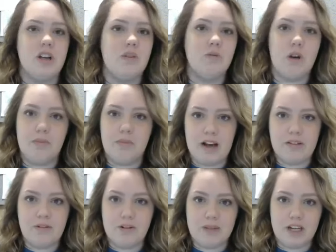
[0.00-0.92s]
of what
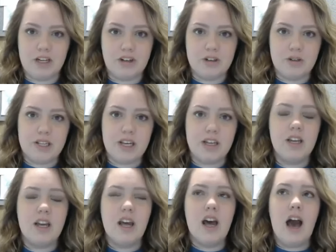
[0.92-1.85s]
platform that you're
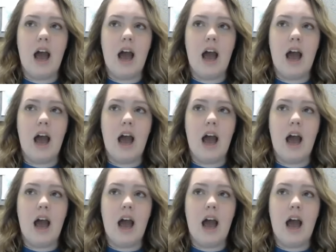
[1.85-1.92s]
using.